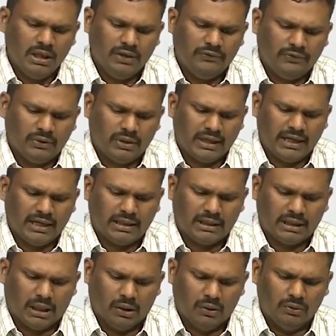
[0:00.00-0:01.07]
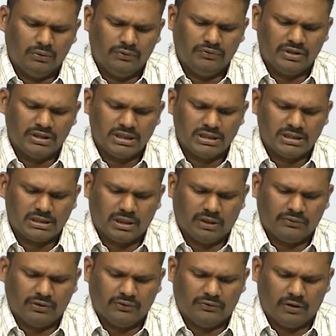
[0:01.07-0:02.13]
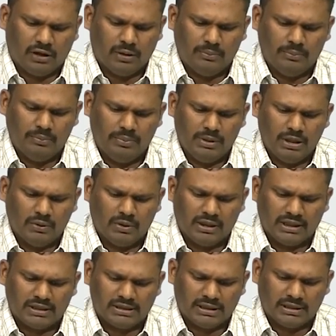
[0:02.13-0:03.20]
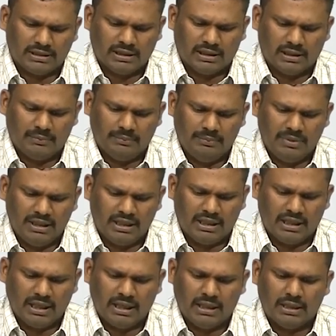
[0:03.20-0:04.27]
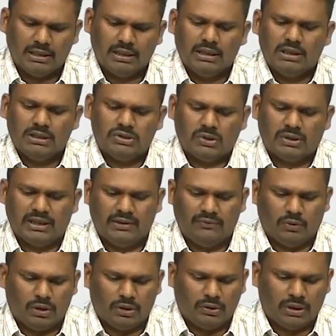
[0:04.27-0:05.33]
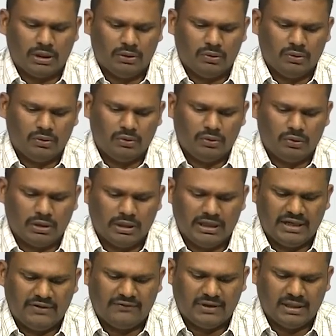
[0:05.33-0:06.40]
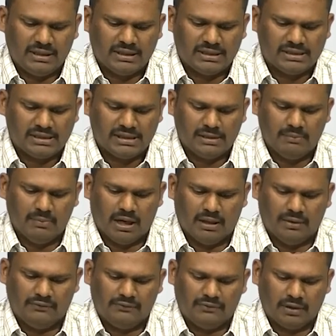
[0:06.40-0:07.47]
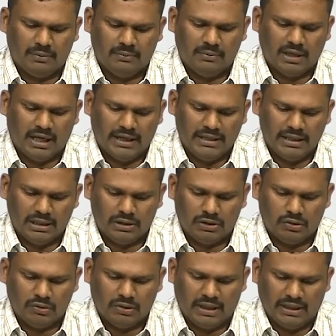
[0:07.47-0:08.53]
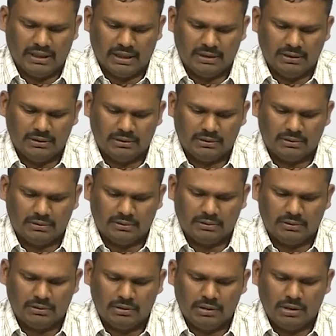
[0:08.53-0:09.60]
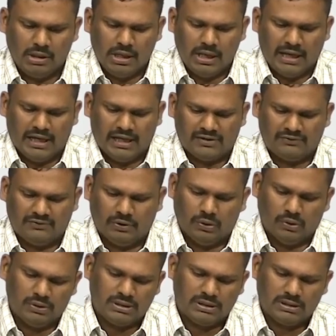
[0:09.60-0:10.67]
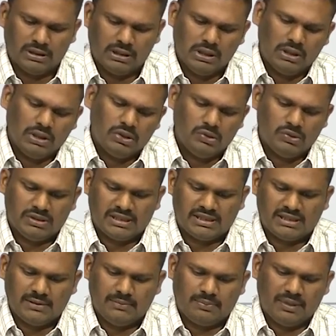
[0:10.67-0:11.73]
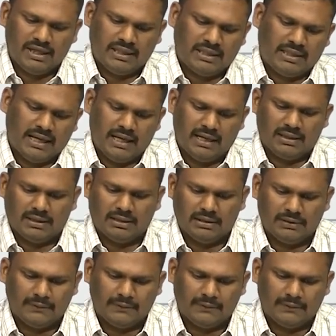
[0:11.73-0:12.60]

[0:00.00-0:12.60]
if you take tau which is of the form B1 etc. Bk. So, then what you can do? You can define this sigma from In to In as follows. You just simply take